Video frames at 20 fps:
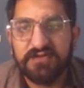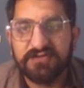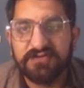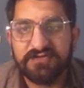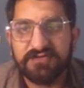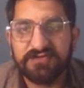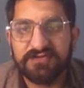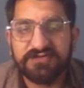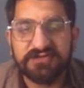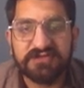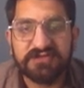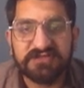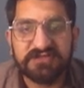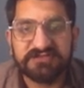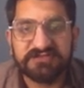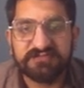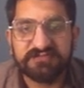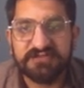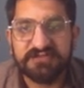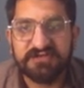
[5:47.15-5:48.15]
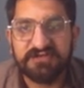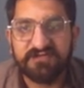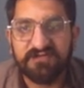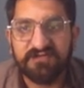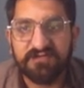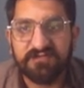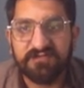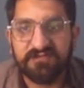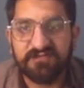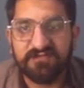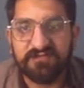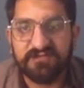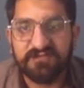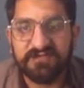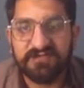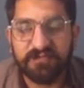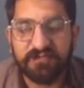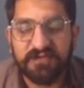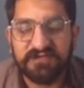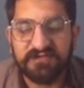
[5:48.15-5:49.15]
through in a
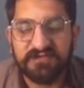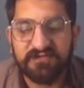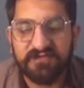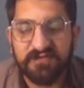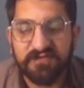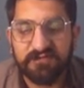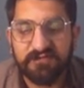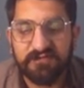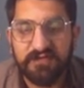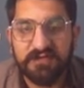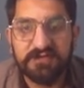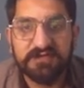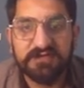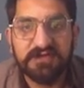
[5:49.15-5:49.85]
specific way.